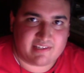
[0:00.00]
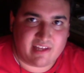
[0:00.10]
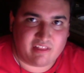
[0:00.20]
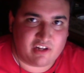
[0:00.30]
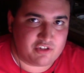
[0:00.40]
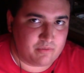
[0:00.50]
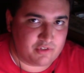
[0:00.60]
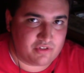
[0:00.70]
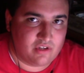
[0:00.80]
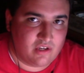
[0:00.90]
I thought she
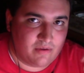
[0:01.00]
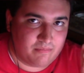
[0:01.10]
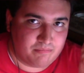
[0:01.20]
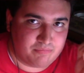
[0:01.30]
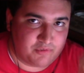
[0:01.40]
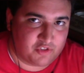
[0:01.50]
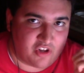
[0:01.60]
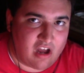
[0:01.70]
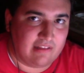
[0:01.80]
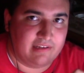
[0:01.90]
was
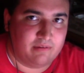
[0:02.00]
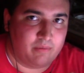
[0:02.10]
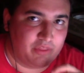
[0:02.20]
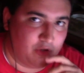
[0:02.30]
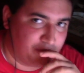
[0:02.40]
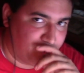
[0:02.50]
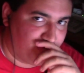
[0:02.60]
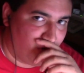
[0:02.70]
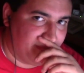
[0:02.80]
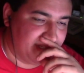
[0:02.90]
solid with those
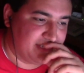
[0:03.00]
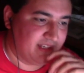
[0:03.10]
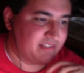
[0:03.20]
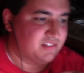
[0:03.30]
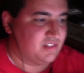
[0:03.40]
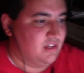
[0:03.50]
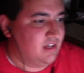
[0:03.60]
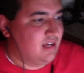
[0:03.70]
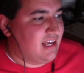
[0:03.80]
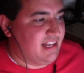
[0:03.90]
performances,
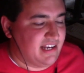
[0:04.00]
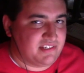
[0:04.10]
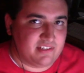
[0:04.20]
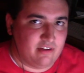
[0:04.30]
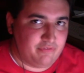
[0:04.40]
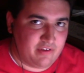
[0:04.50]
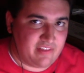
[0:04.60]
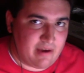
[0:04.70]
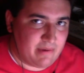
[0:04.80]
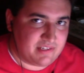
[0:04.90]
and I still feel
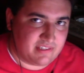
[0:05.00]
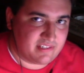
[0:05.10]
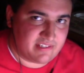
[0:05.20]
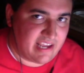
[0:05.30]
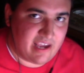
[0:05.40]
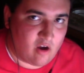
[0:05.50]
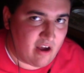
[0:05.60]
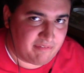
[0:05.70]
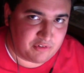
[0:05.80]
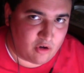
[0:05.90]
that way to this day
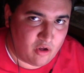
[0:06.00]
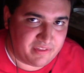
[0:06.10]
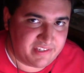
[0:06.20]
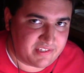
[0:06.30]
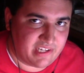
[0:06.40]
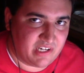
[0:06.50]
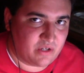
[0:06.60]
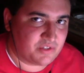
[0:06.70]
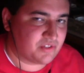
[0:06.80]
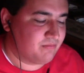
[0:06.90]
after all these
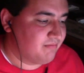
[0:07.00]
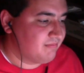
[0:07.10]
years.